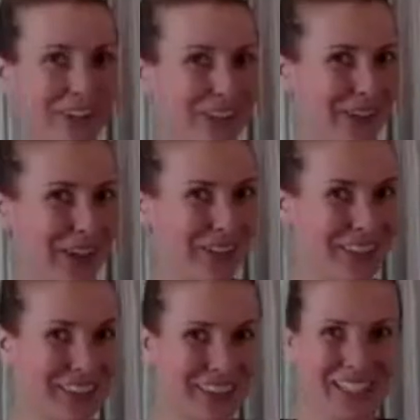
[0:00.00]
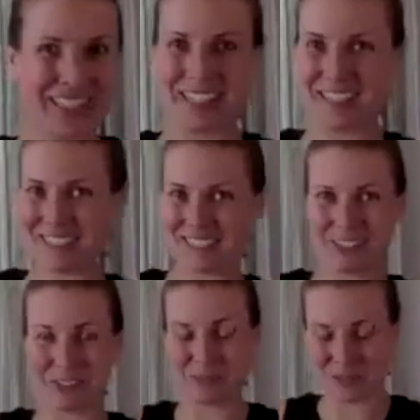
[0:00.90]
where we started class,
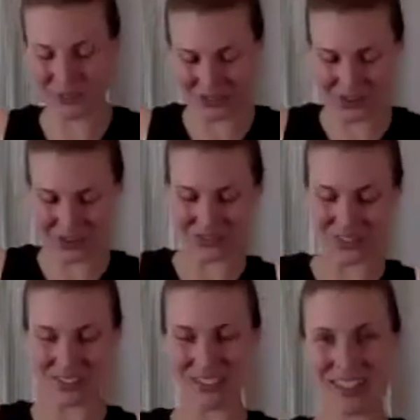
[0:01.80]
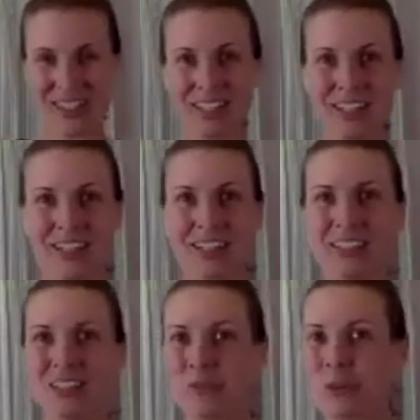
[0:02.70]
gold post arms.
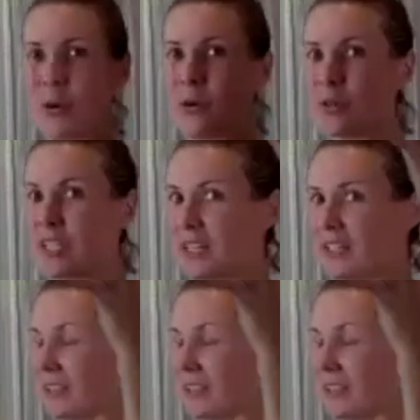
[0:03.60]
Rotating